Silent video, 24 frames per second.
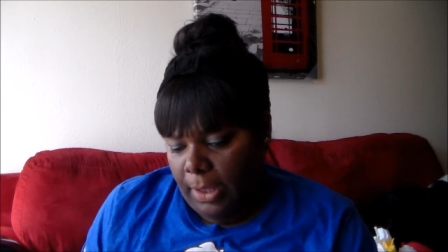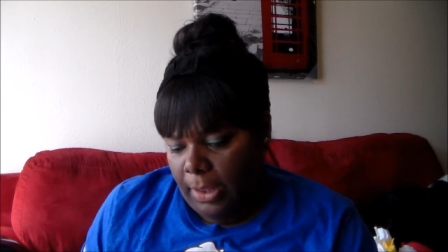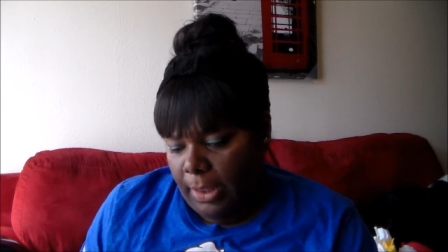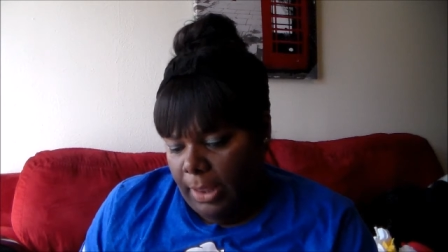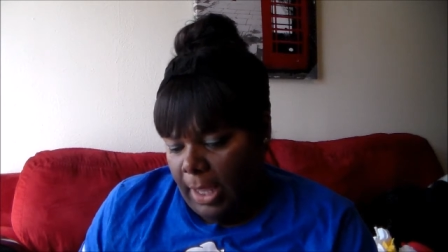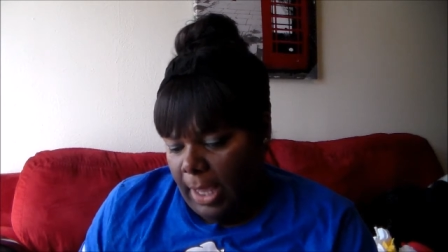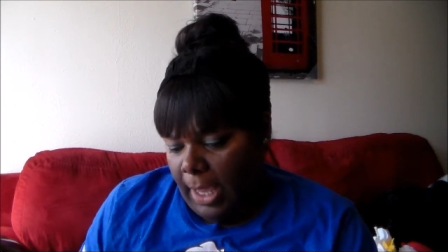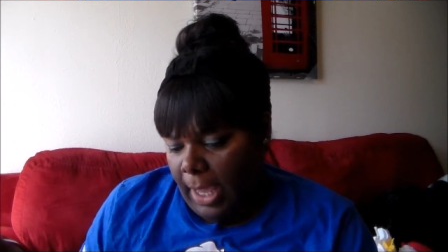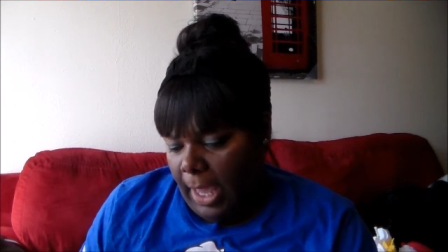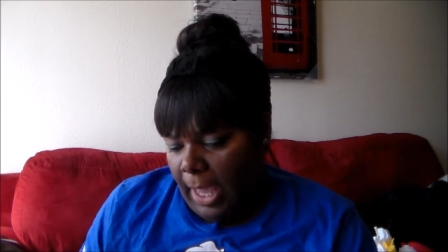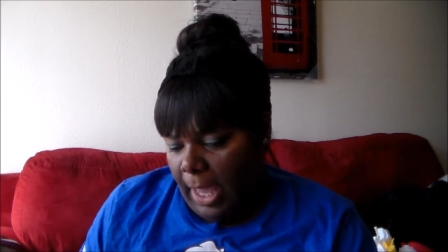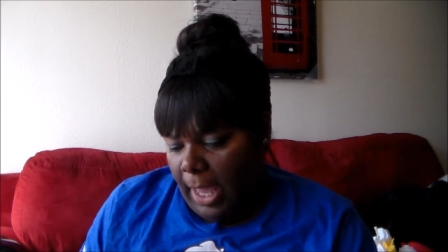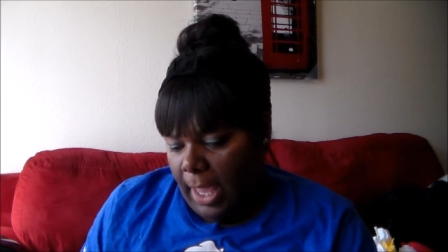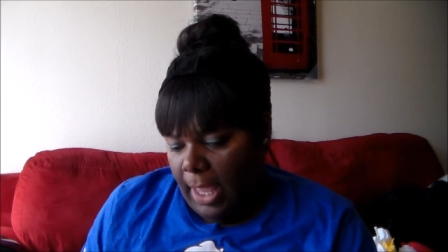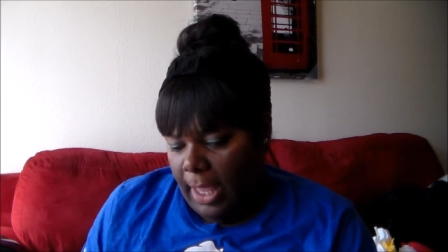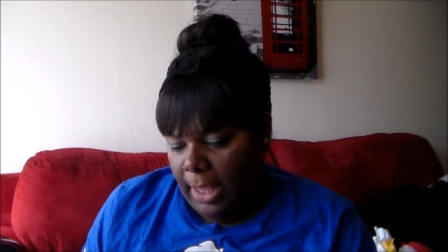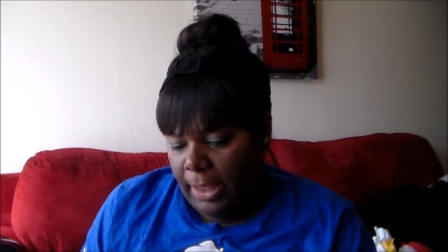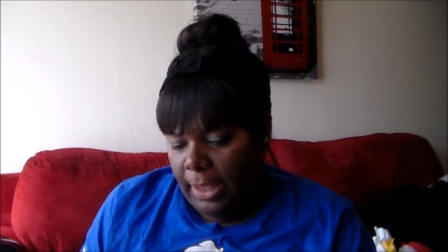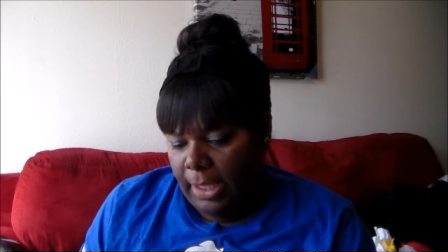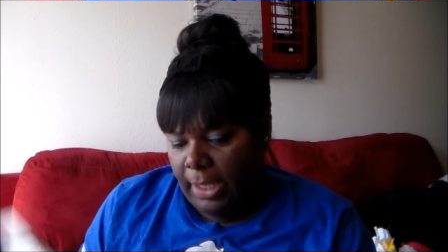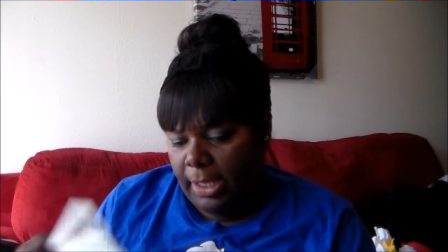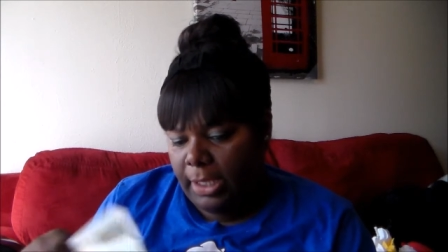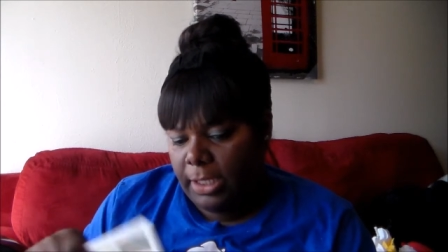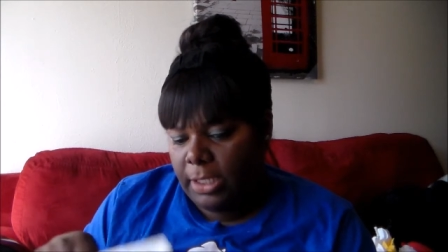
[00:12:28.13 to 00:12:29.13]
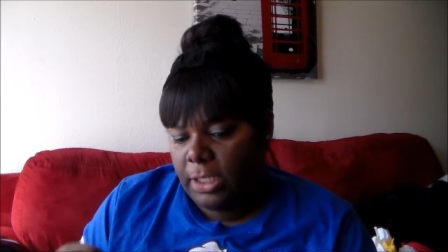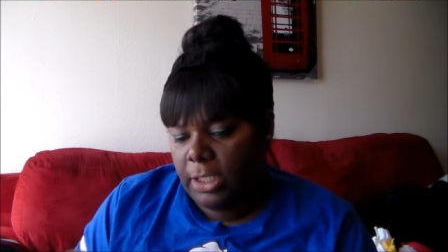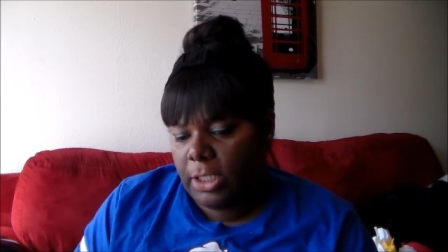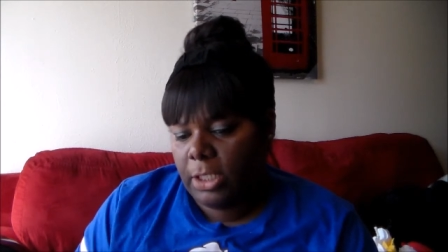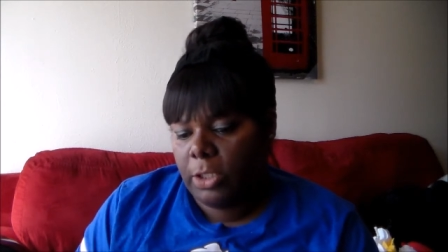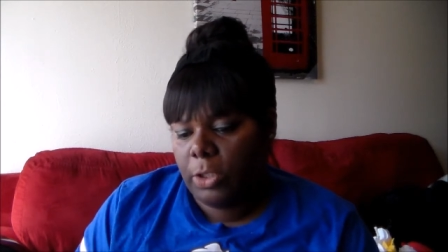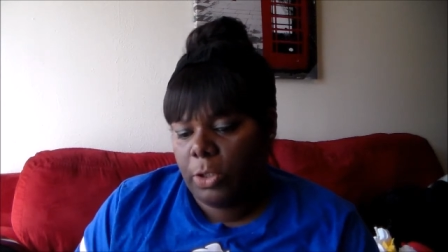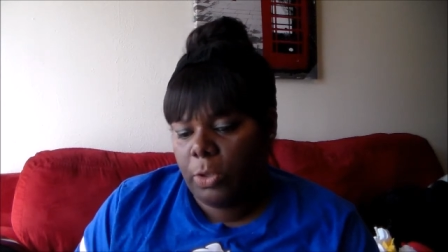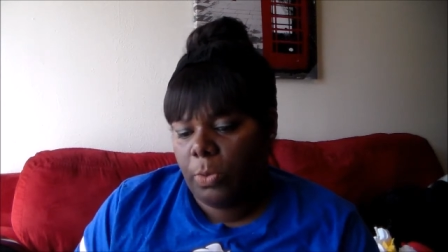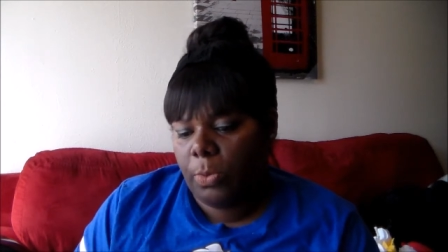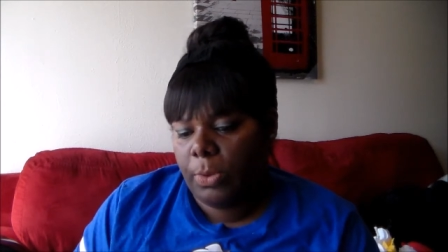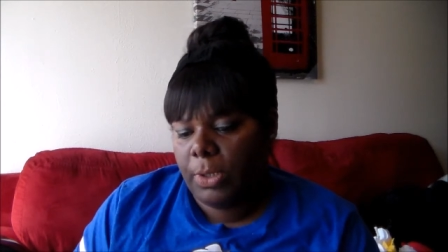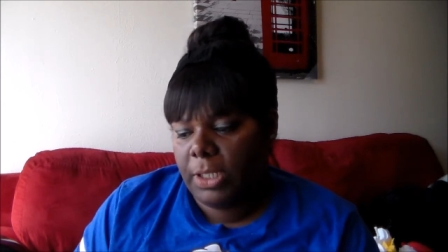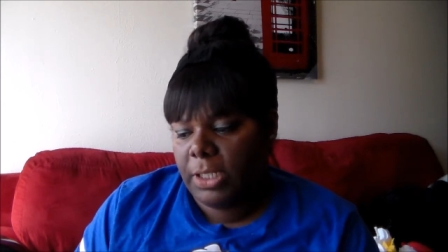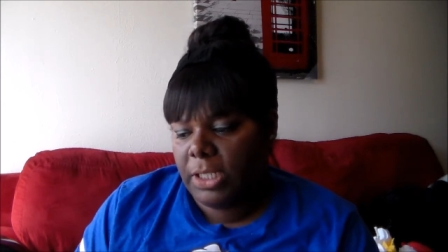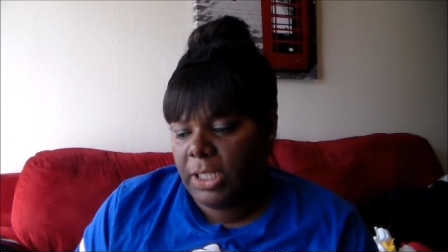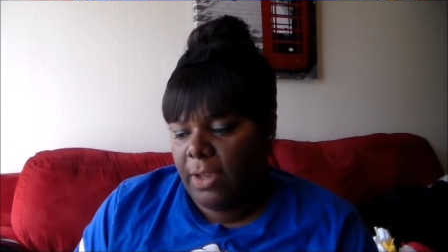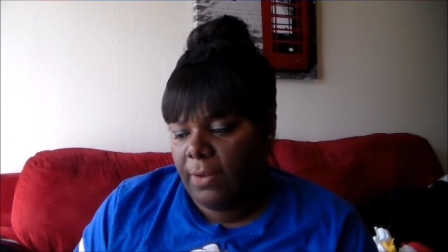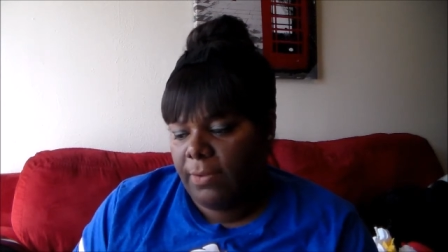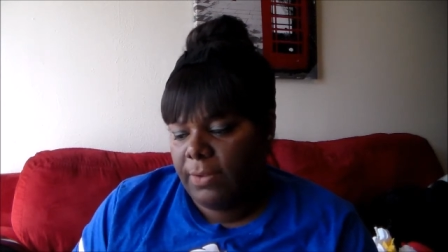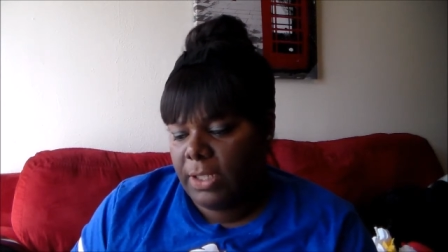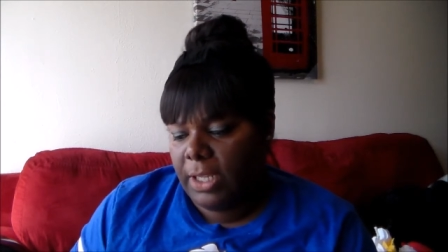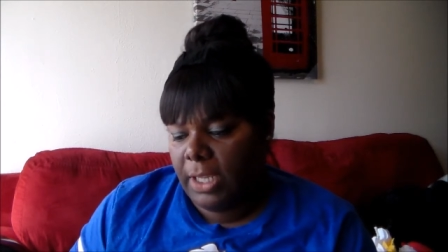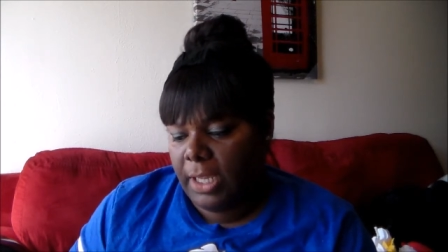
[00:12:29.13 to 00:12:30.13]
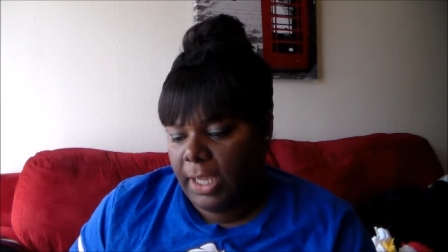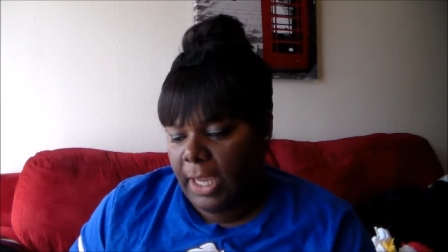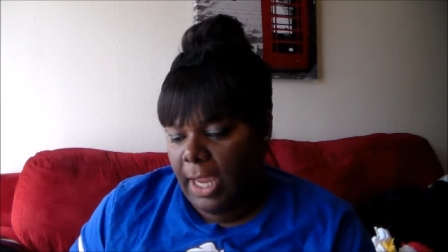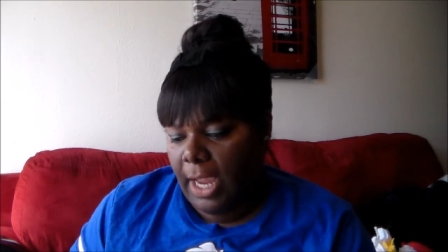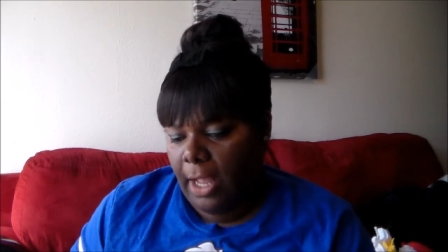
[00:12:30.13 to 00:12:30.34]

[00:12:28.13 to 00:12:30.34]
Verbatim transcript: they had these 2017